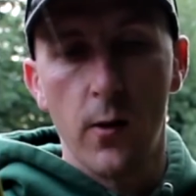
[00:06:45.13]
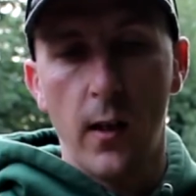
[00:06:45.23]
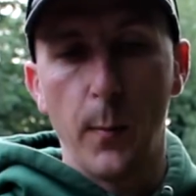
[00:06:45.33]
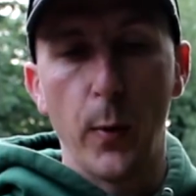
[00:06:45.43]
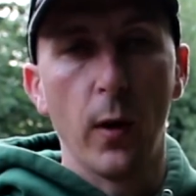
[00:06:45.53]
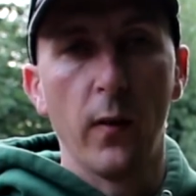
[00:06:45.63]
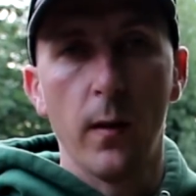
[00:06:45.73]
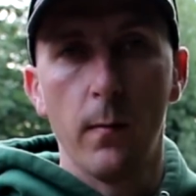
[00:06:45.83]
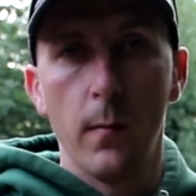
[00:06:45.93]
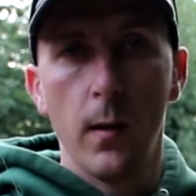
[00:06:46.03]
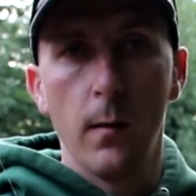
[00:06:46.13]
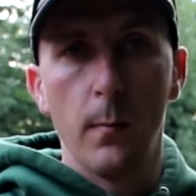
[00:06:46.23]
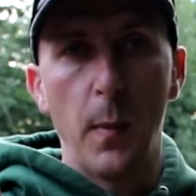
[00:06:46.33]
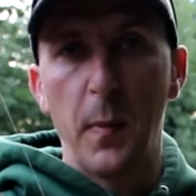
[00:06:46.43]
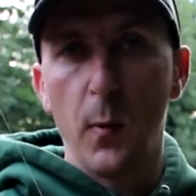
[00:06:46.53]
So I can put maybe
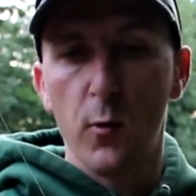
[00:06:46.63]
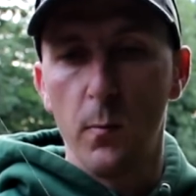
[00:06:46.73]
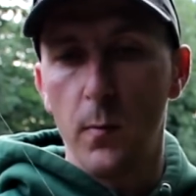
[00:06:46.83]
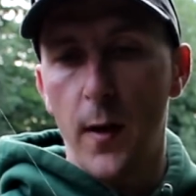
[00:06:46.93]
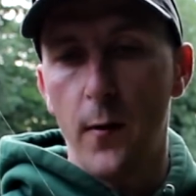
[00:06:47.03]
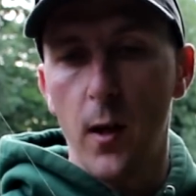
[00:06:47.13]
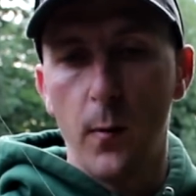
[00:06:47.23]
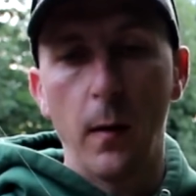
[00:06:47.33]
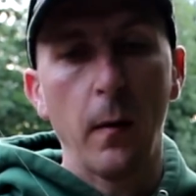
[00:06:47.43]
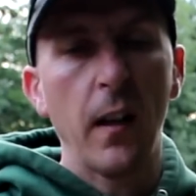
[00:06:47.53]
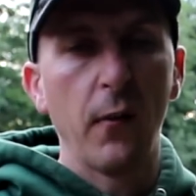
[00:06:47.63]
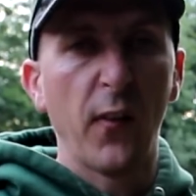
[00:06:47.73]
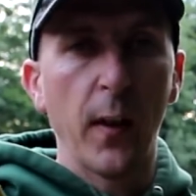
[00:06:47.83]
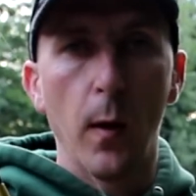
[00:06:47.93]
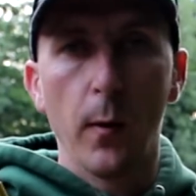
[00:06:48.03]
put some, I don't know, I'll
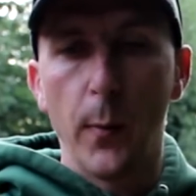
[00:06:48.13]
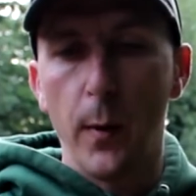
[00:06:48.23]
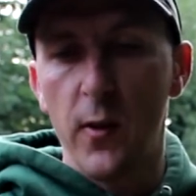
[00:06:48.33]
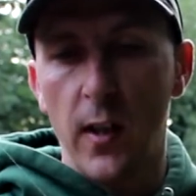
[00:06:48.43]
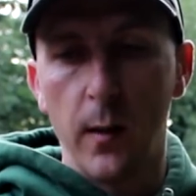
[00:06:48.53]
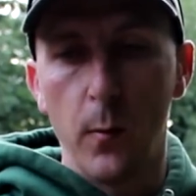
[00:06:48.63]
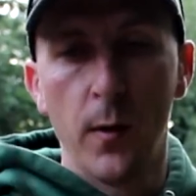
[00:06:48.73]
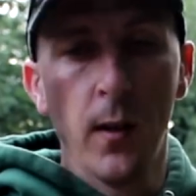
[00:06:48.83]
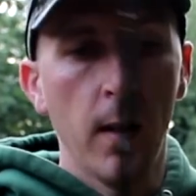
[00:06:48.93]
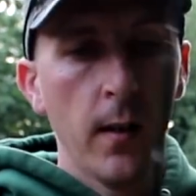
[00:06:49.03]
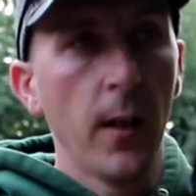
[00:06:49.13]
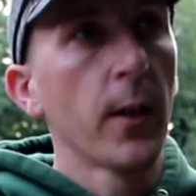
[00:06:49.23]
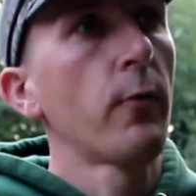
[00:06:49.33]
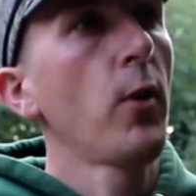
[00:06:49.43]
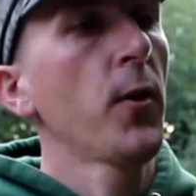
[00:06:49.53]
think what I'm going to put on my second one.
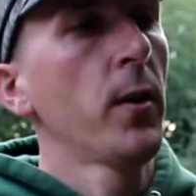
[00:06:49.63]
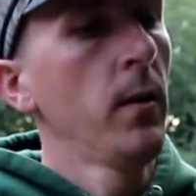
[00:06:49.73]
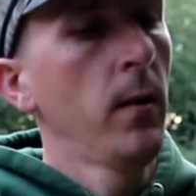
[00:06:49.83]
The rod,